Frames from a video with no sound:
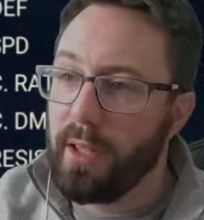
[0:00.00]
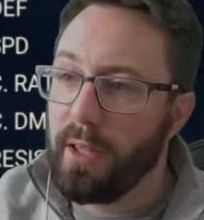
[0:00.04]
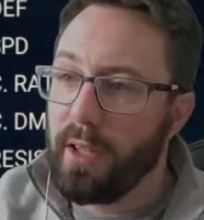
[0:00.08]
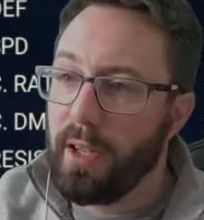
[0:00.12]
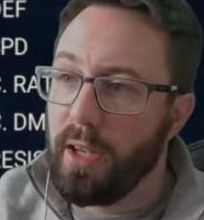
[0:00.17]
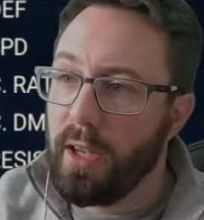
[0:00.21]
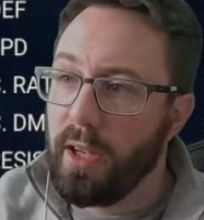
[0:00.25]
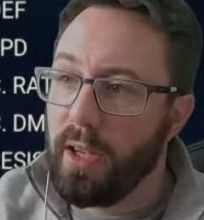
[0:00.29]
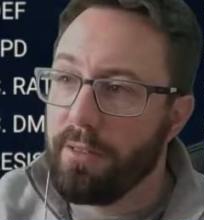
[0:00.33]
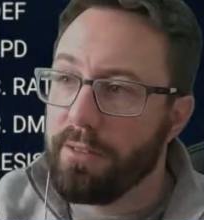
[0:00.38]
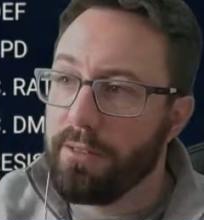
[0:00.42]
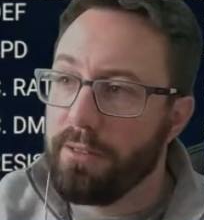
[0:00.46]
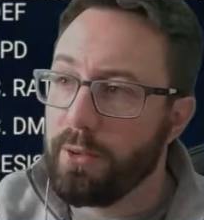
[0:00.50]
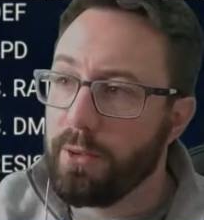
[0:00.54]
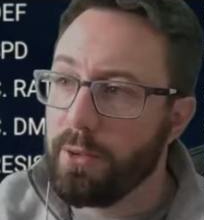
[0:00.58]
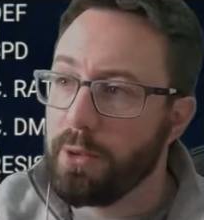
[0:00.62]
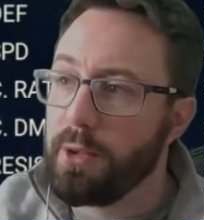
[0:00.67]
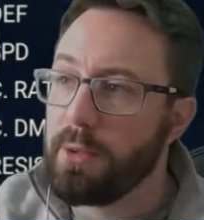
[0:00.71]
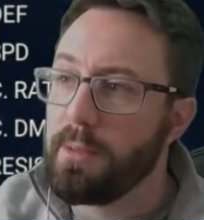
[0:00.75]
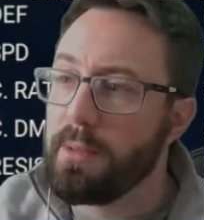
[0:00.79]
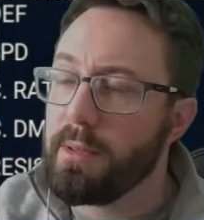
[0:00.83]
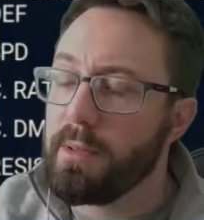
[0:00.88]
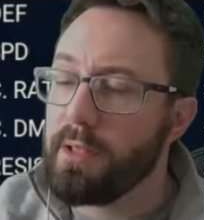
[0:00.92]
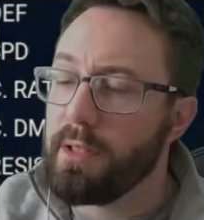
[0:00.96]

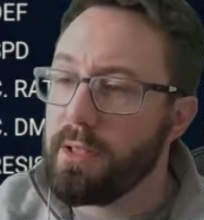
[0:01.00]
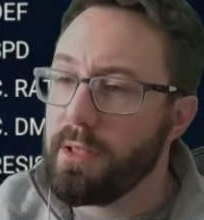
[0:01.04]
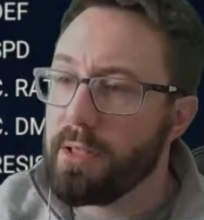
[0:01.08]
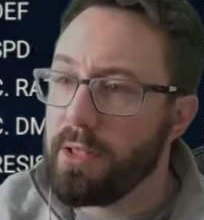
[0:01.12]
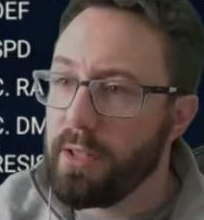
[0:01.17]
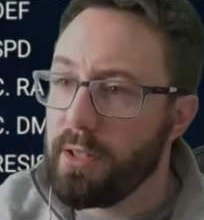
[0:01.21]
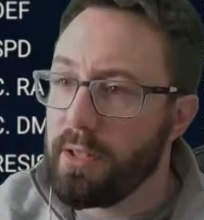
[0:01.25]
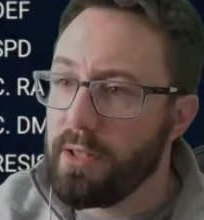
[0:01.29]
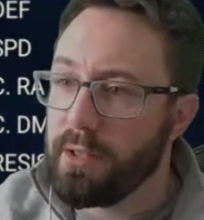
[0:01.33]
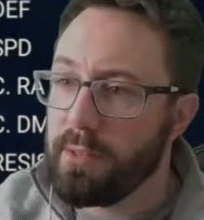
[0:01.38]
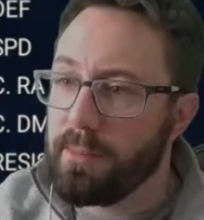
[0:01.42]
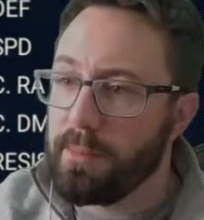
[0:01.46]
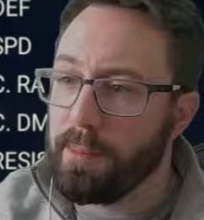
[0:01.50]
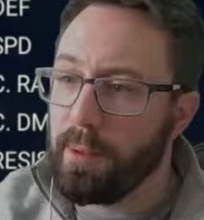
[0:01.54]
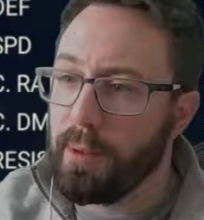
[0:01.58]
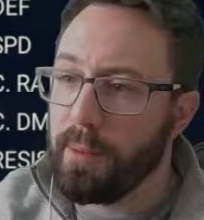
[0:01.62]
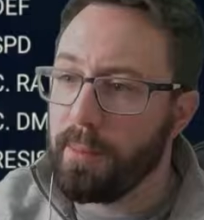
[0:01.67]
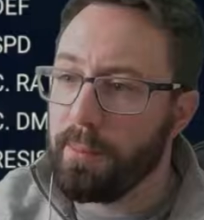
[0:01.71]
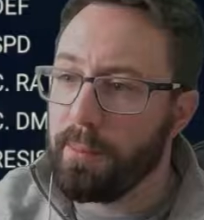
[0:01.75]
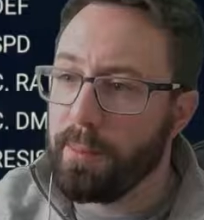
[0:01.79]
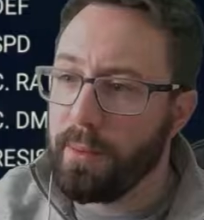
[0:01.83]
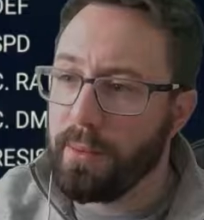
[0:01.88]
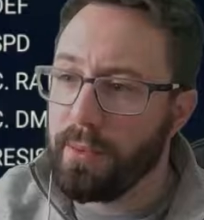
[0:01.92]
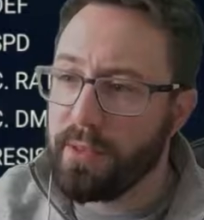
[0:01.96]
40% chance of
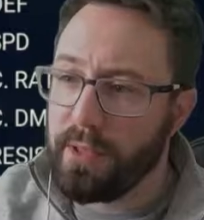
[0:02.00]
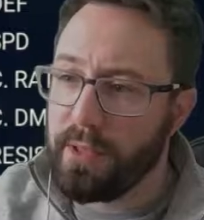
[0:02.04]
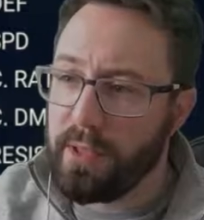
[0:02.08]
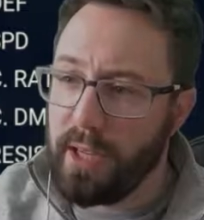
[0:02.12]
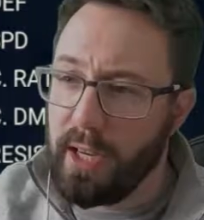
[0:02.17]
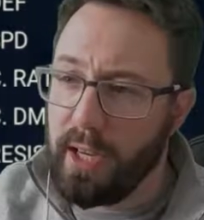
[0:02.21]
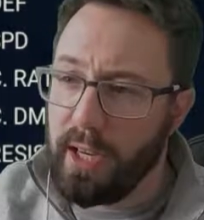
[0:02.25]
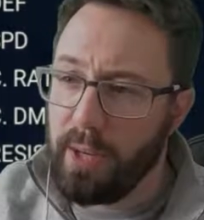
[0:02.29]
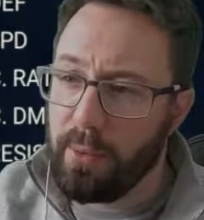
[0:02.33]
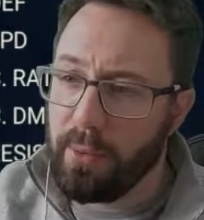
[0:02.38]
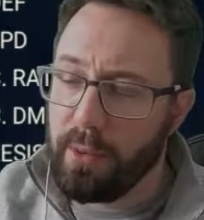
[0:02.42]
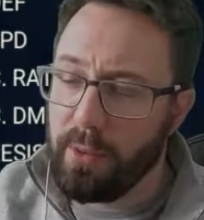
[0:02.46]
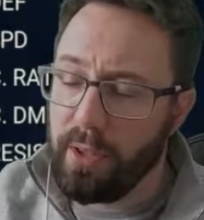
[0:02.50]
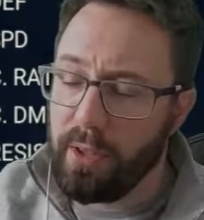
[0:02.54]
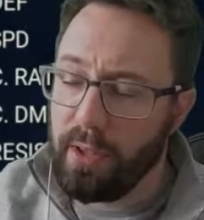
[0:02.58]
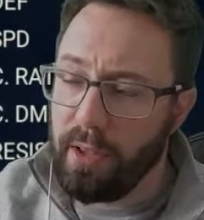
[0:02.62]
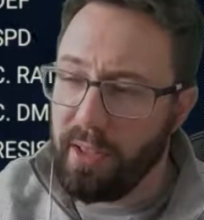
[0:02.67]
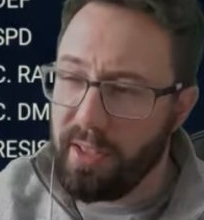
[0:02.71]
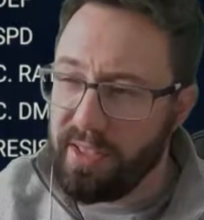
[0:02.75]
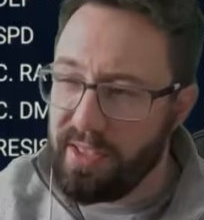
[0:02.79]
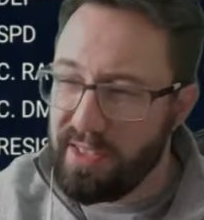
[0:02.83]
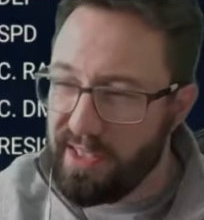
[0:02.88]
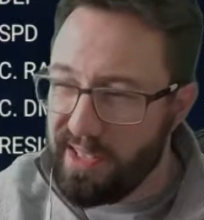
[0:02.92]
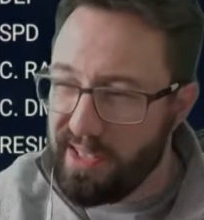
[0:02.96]
block buffs on the A1.
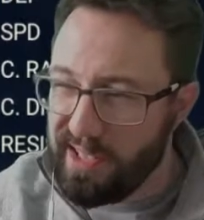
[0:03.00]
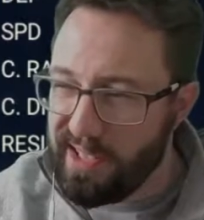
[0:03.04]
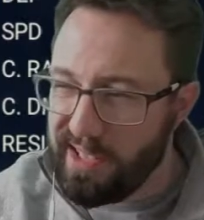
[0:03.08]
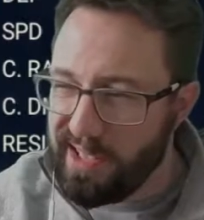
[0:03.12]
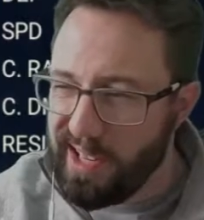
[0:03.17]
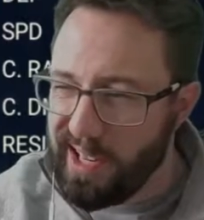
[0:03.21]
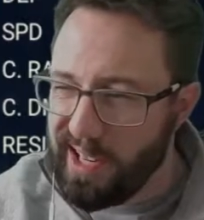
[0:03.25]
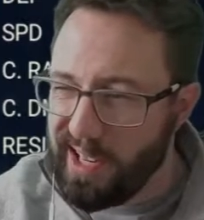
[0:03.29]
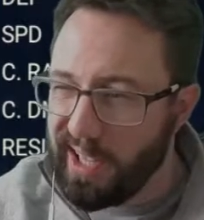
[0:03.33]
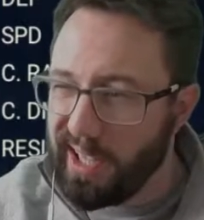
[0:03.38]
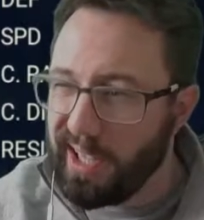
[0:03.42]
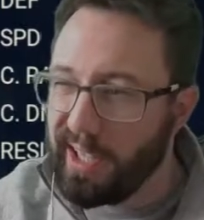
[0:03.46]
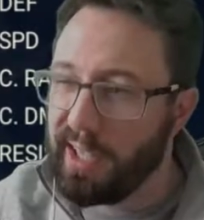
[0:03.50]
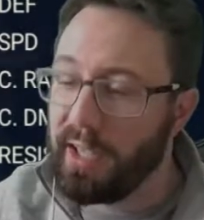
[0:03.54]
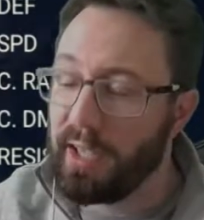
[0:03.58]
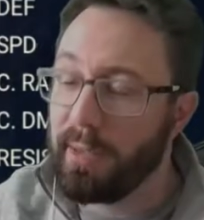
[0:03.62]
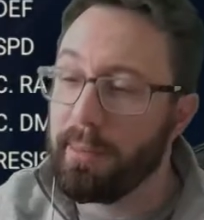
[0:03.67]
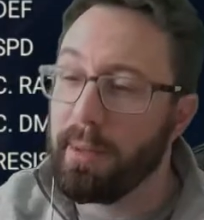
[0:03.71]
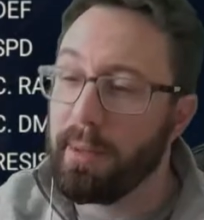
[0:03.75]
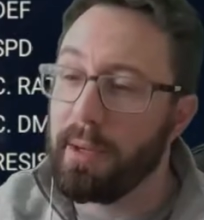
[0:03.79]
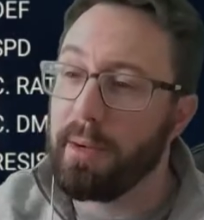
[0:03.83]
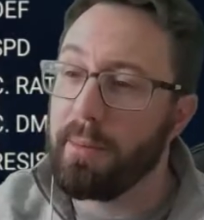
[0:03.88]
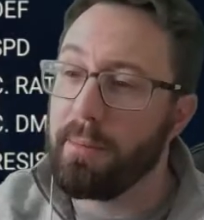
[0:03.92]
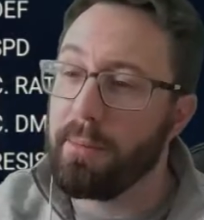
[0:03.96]
A sickening
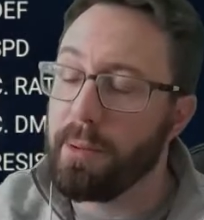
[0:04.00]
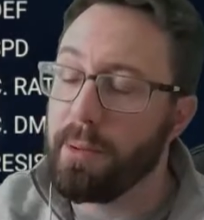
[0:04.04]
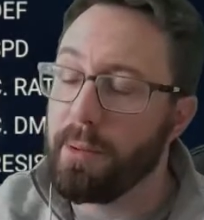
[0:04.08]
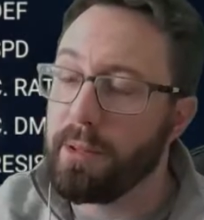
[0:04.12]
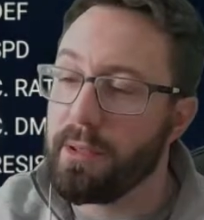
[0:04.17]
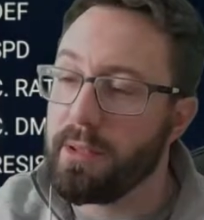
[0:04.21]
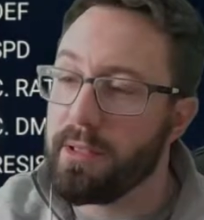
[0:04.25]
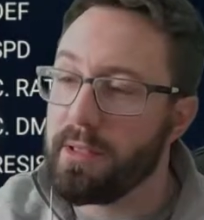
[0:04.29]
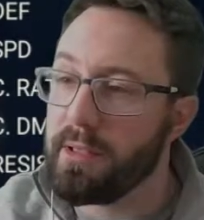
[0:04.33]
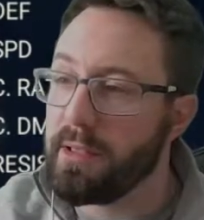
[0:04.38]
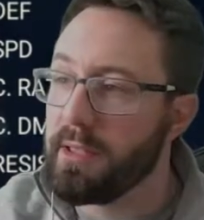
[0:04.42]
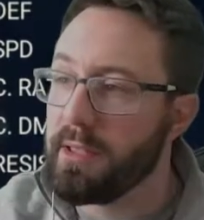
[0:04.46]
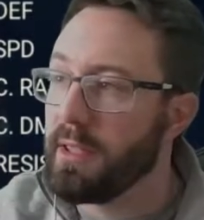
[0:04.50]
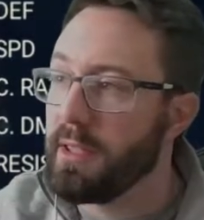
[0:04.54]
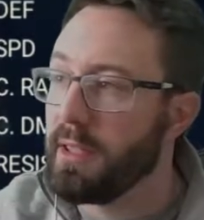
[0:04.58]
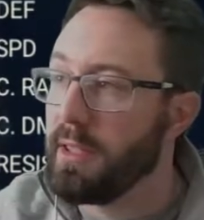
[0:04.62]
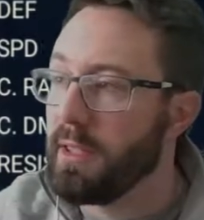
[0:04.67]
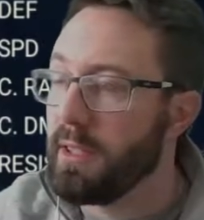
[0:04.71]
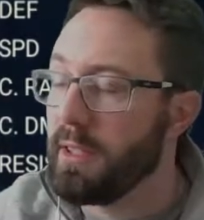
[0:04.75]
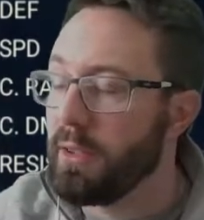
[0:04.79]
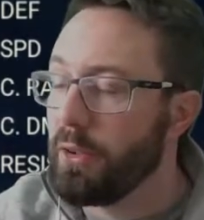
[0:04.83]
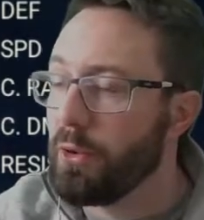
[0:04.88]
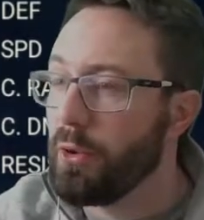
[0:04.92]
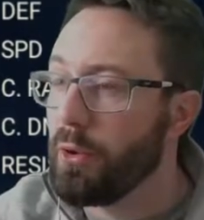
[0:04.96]
amount of books.
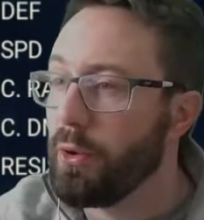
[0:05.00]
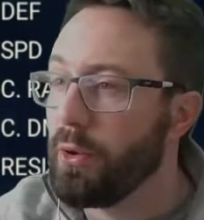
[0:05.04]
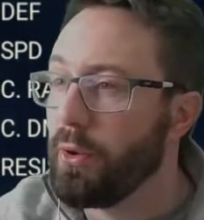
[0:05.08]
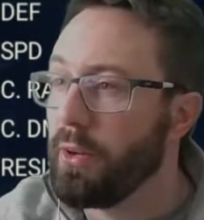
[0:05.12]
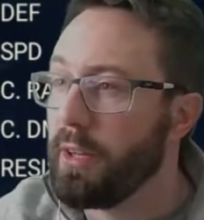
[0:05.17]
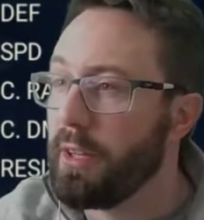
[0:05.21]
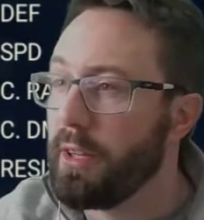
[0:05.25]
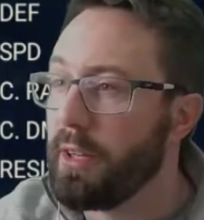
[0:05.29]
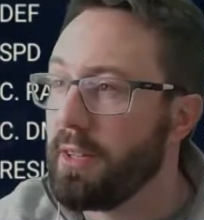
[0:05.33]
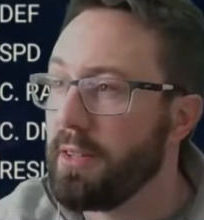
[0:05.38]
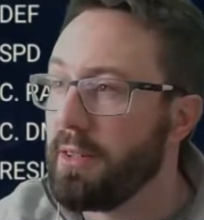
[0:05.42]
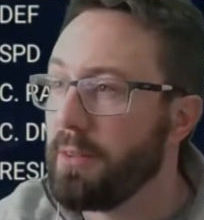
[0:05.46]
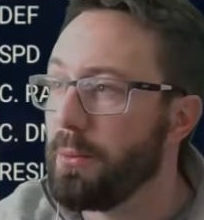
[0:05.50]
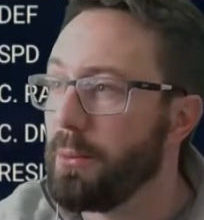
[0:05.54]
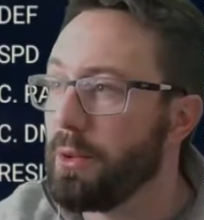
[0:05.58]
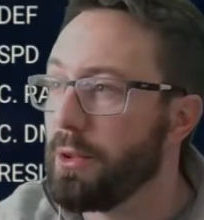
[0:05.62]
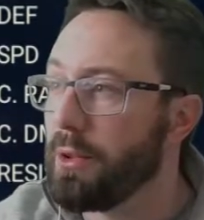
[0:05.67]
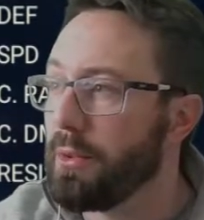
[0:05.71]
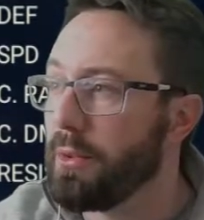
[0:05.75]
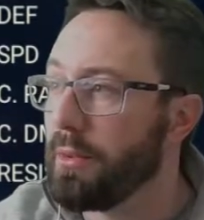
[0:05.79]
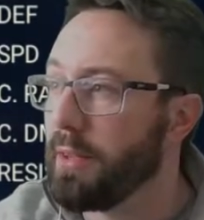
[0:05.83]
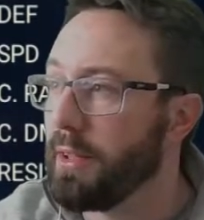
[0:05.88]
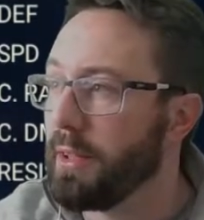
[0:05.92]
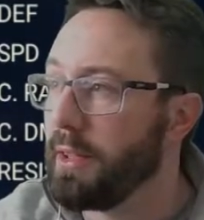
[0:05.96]
Already, we
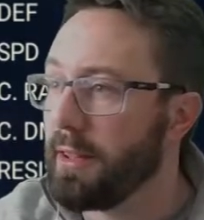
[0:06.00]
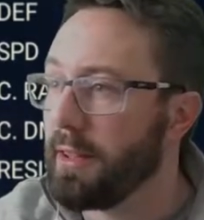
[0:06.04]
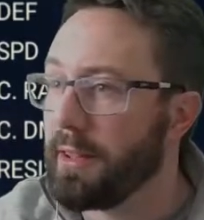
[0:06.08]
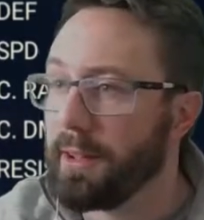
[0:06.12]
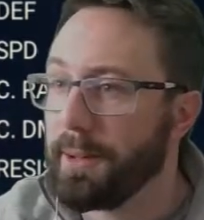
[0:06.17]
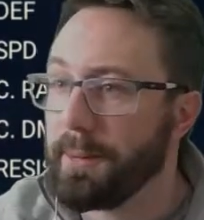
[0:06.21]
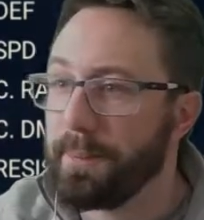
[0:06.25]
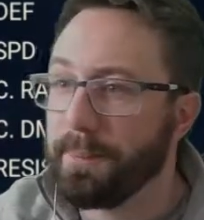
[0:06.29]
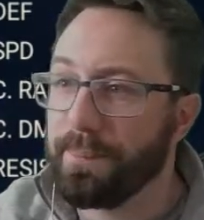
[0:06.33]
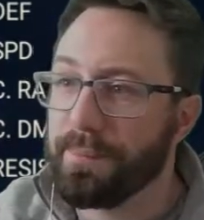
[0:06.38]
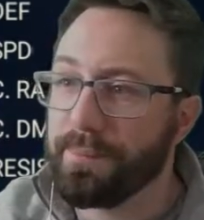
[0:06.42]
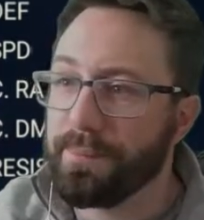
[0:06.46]
don't like that.